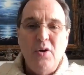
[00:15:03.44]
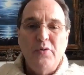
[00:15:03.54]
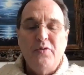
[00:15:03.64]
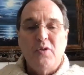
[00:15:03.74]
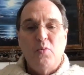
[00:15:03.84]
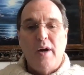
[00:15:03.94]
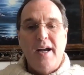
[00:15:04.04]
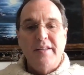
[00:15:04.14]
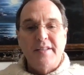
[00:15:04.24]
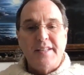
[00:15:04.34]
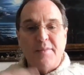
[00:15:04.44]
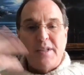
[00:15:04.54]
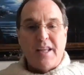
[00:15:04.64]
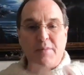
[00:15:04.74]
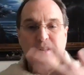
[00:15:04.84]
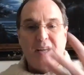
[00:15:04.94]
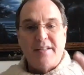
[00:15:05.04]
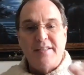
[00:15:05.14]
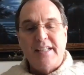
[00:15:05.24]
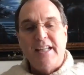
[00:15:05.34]
It'll take hold for a while
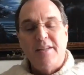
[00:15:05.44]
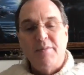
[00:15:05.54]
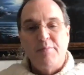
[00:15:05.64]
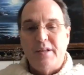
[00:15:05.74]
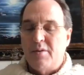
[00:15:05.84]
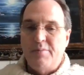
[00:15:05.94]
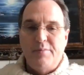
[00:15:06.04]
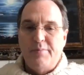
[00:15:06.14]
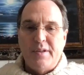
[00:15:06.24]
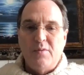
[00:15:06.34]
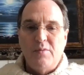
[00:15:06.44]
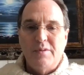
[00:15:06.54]
and seem to gain a lot of steam,